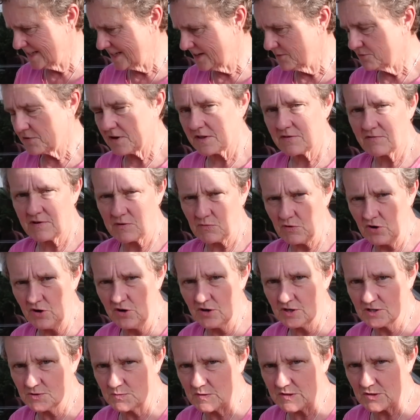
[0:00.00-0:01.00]
Whether it
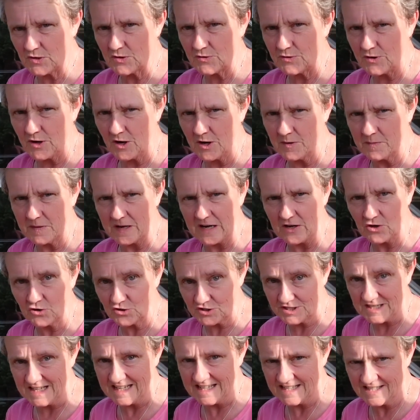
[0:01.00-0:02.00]
works, we don't know, but it
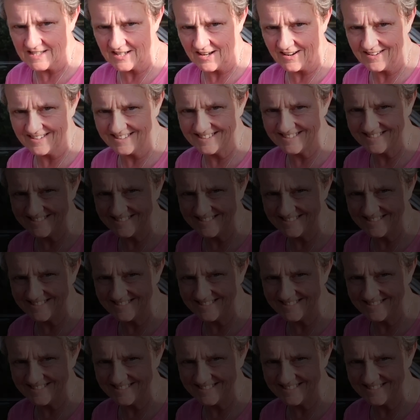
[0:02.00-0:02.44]
looks neater.